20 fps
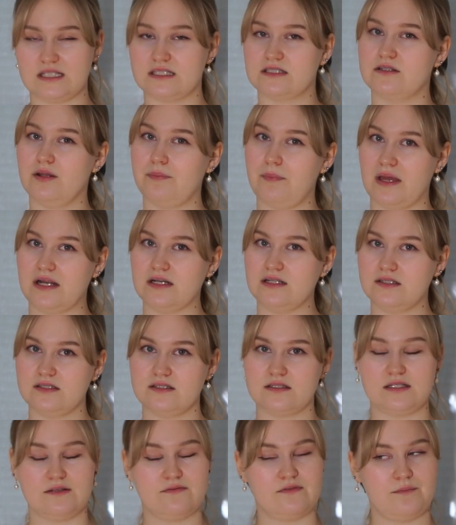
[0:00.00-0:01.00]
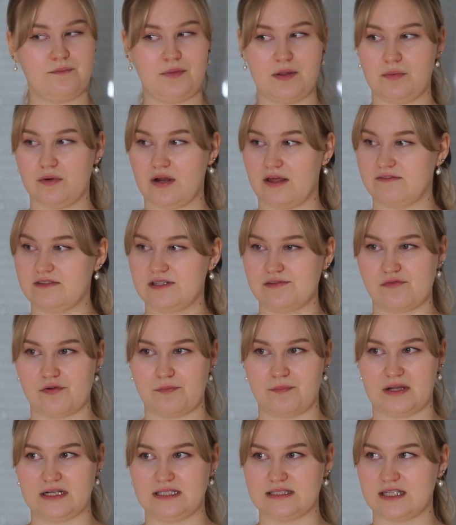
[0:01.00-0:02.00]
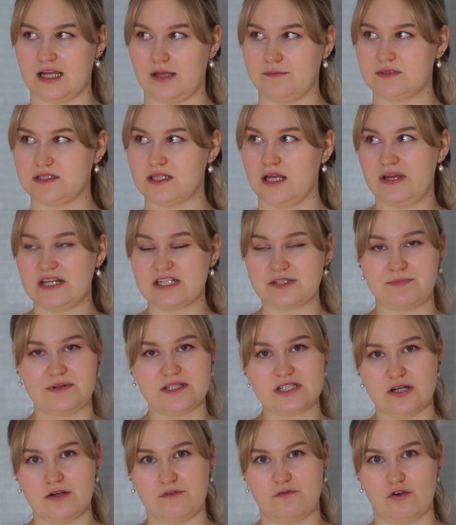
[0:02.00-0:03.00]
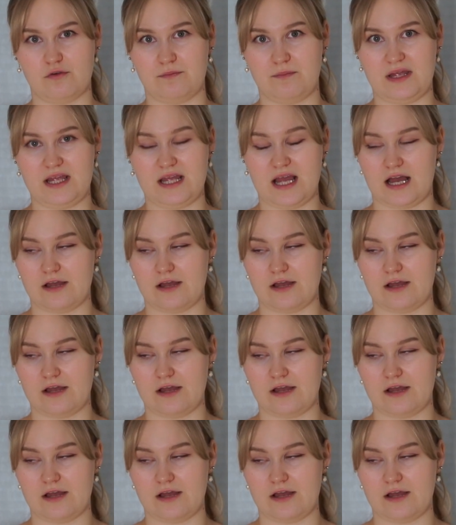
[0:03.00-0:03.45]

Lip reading: It depends. Different people have different body types. Especially for me,